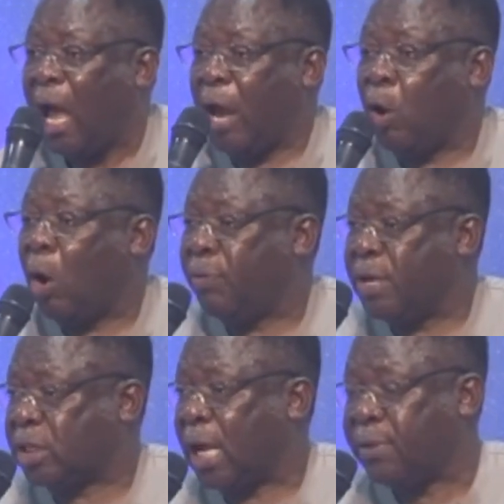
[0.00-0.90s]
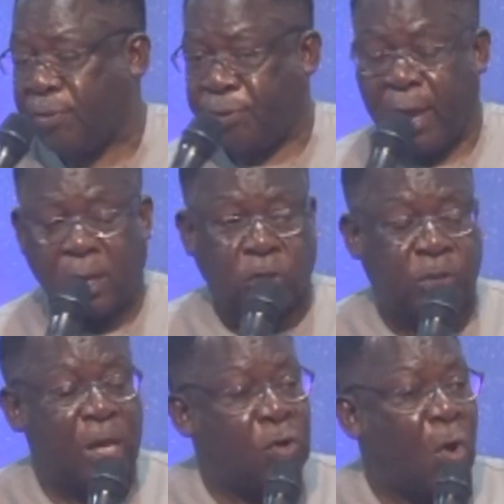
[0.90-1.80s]
And all these other
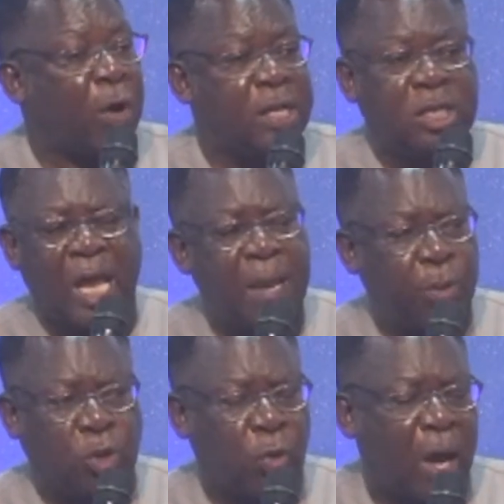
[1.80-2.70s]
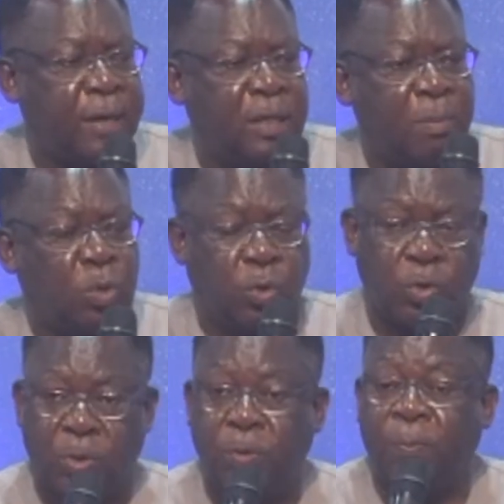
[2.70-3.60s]
things, the Lord is able to add them to
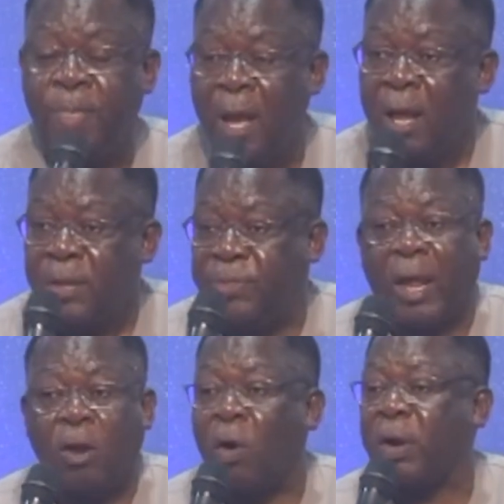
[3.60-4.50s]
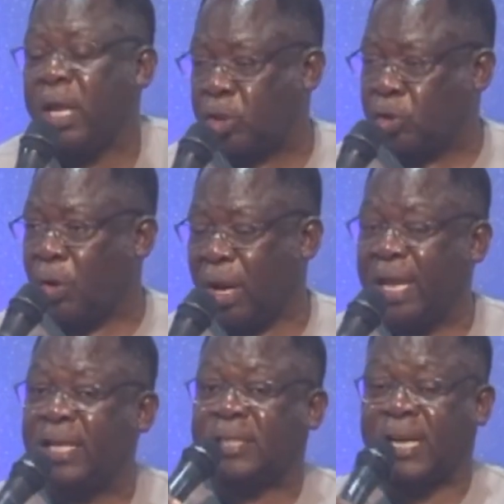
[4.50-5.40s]
you. The Lord is not
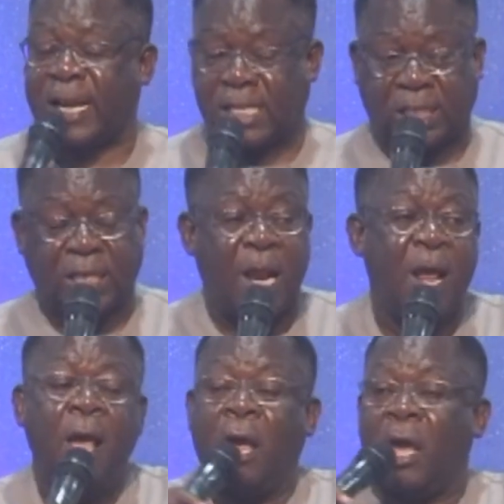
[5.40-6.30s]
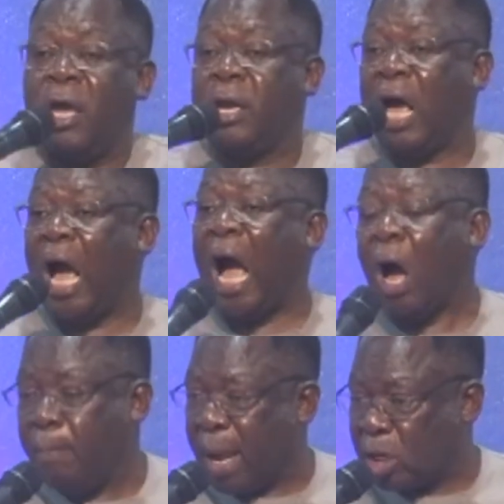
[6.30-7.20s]
interested in
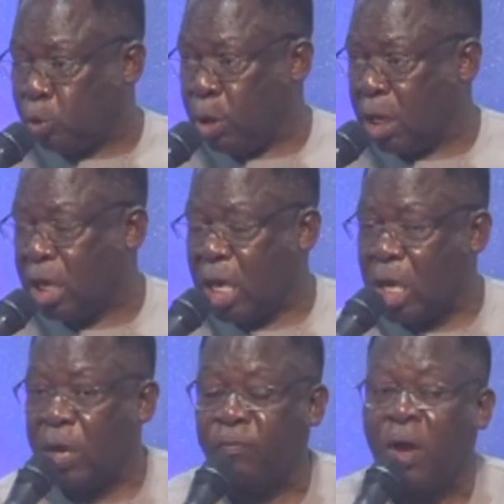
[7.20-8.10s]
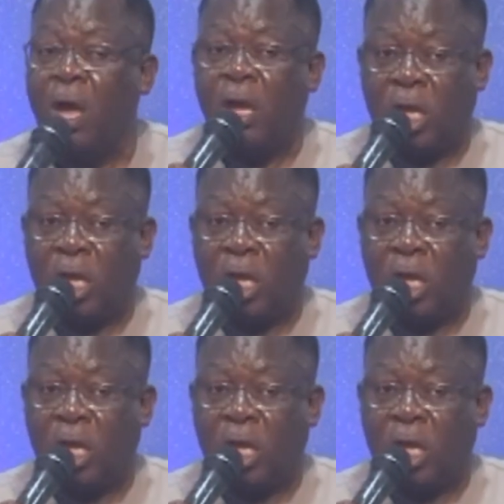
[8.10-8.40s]
how much we give,